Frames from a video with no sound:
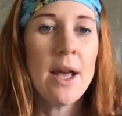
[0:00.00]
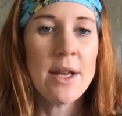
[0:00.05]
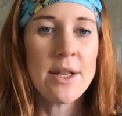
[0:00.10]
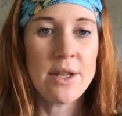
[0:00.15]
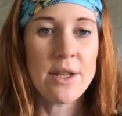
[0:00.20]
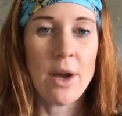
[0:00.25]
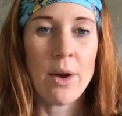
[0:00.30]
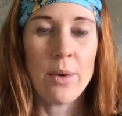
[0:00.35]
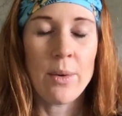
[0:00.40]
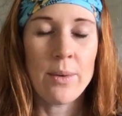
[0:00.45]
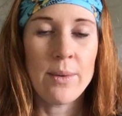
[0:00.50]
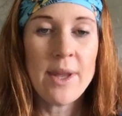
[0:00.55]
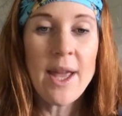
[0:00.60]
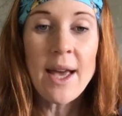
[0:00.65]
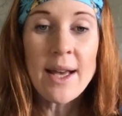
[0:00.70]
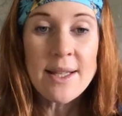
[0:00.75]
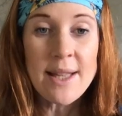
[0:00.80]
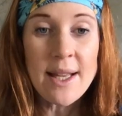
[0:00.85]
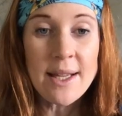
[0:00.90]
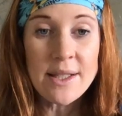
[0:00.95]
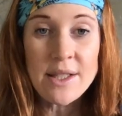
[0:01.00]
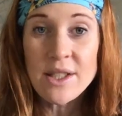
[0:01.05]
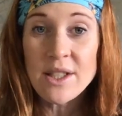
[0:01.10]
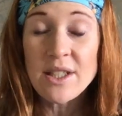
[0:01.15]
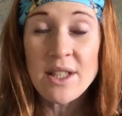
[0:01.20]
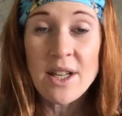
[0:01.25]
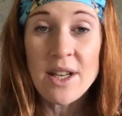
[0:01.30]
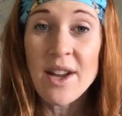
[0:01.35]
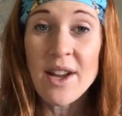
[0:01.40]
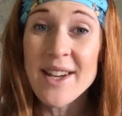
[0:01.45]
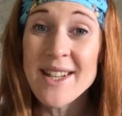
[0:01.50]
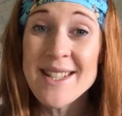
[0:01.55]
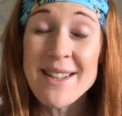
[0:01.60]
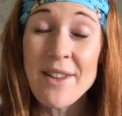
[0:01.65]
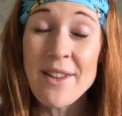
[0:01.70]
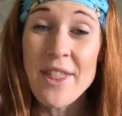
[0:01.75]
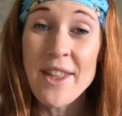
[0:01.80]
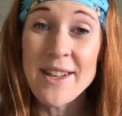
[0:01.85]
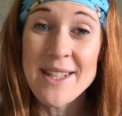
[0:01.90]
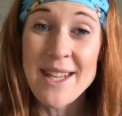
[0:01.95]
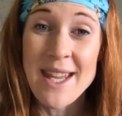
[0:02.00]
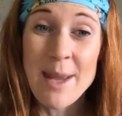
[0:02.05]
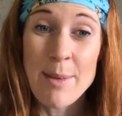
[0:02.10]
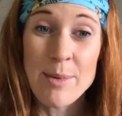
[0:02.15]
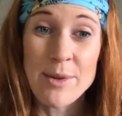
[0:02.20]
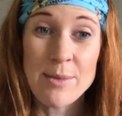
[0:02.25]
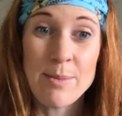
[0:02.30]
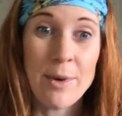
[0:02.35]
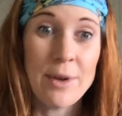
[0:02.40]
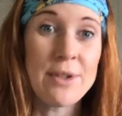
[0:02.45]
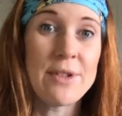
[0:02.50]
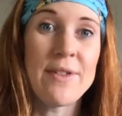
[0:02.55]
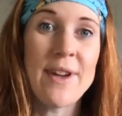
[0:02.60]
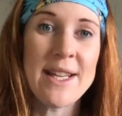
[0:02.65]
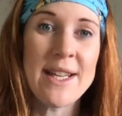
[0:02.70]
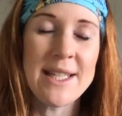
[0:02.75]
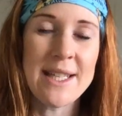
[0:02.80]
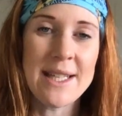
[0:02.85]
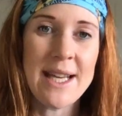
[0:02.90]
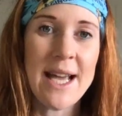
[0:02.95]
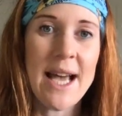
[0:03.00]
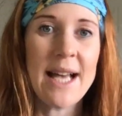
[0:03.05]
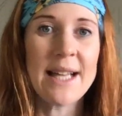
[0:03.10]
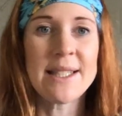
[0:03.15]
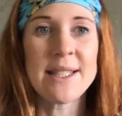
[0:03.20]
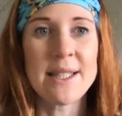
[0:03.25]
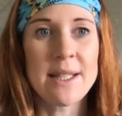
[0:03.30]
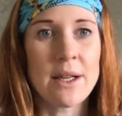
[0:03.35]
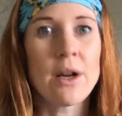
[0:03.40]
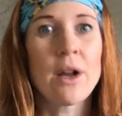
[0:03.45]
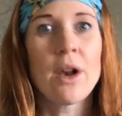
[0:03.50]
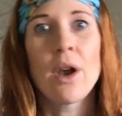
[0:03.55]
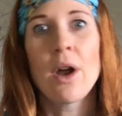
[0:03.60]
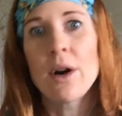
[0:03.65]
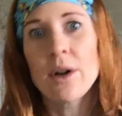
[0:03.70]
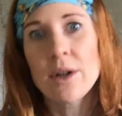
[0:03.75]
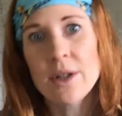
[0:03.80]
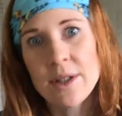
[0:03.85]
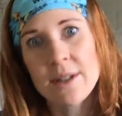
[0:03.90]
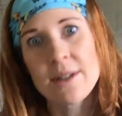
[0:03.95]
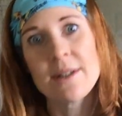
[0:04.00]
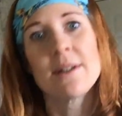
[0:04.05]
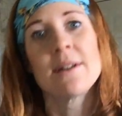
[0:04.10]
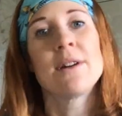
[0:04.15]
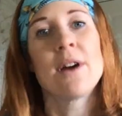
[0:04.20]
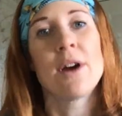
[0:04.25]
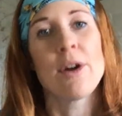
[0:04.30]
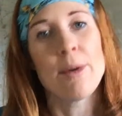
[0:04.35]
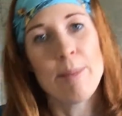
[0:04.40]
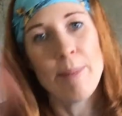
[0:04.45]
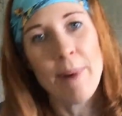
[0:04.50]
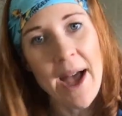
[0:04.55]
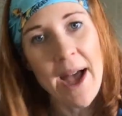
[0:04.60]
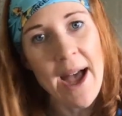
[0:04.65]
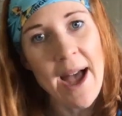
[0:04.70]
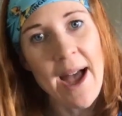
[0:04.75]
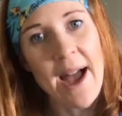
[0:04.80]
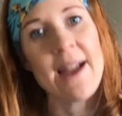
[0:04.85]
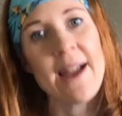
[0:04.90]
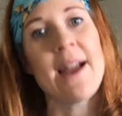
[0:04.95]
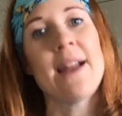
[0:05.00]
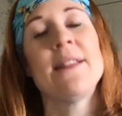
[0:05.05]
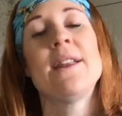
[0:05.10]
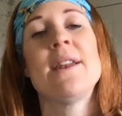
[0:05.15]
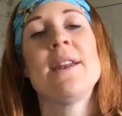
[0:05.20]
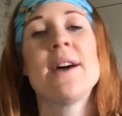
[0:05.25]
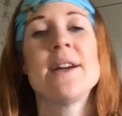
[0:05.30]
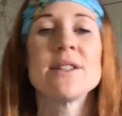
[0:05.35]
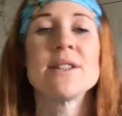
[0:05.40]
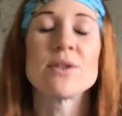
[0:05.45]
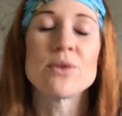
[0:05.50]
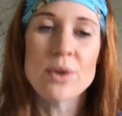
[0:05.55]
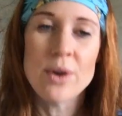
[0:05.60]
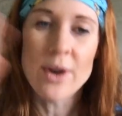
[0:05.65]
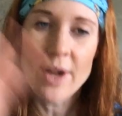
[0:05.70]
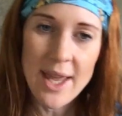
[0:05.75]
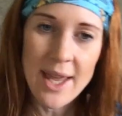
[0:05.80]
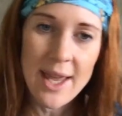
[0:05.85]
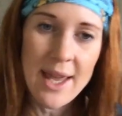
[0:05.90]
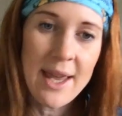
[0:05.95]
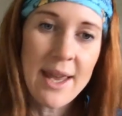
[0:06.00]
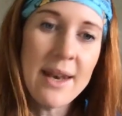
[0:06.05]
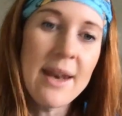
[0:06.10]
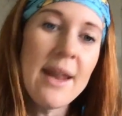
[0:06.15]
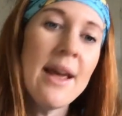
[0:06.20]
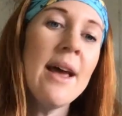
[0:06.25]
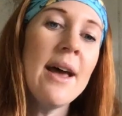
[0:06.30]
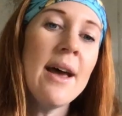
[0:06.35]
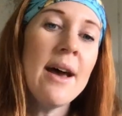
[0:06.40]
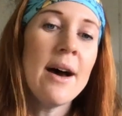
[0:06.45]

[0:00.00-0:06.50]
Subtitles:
So yes, that's just a nice little thing to keep us motivated as the clocks go back and the nights draw in,